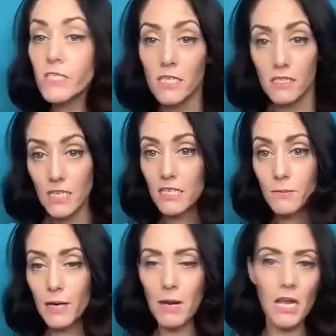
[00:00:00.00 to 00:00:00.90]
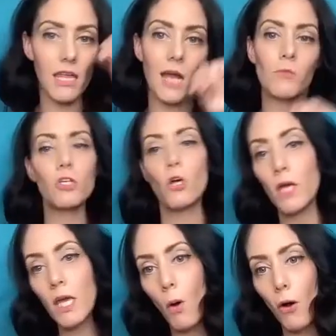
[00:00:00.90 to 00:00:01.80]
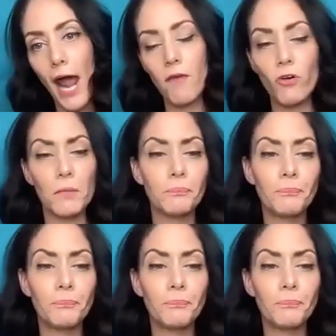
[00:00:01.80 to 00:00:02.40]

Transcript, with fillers: since he's been in many of the games, you know, he won't have one.